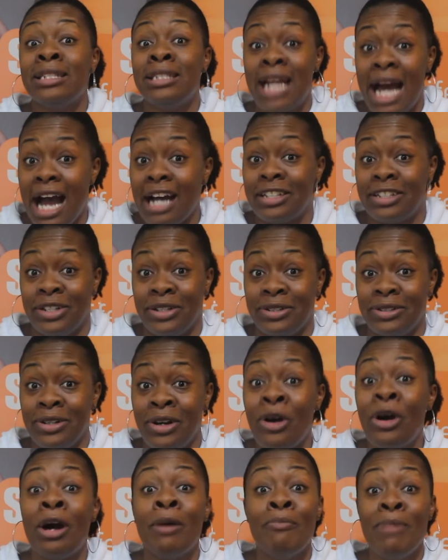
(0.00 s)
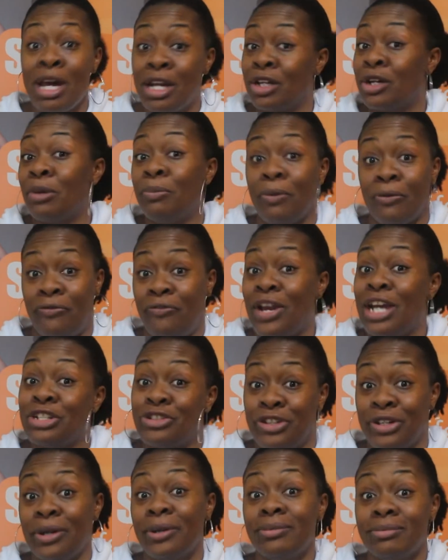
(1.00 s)
a doctor or a medical
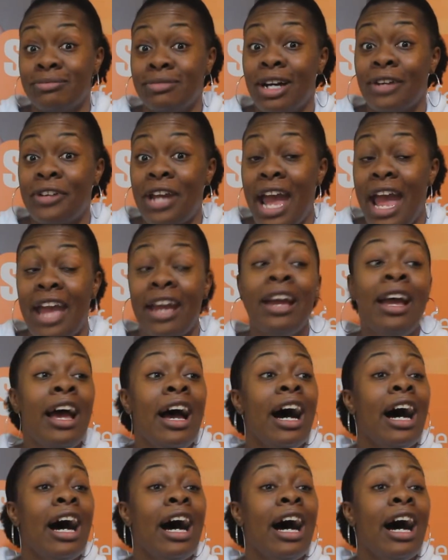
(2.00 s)
professional okay